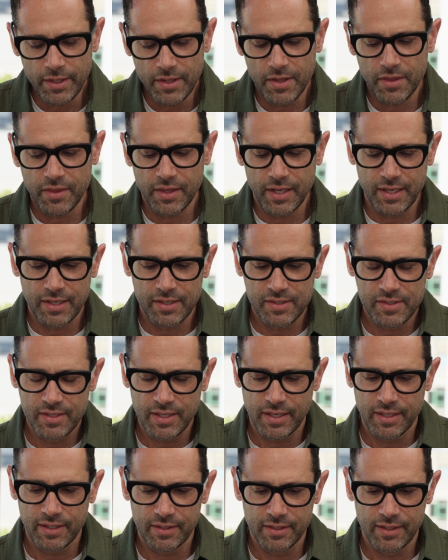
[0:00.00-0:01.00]
of the things
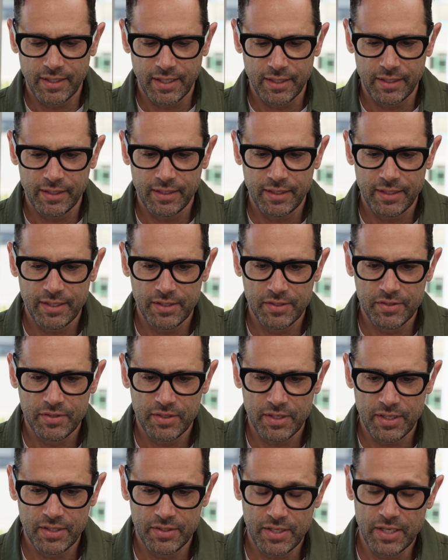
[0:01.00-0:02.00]
that
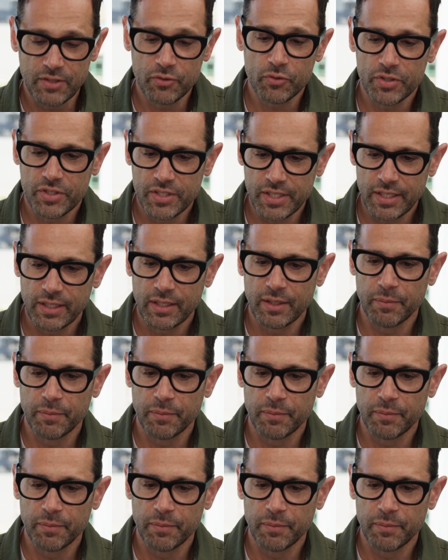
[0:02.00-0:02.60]
is interesting,